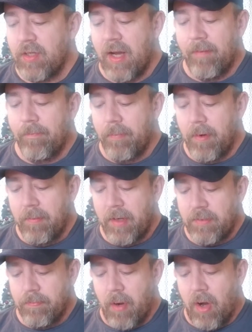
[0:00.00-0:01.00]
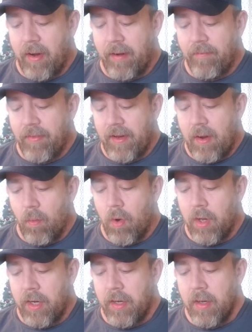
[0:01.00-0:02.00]
and I pretty much bought everything I
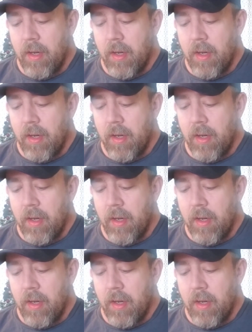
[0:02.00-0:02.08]
wanted.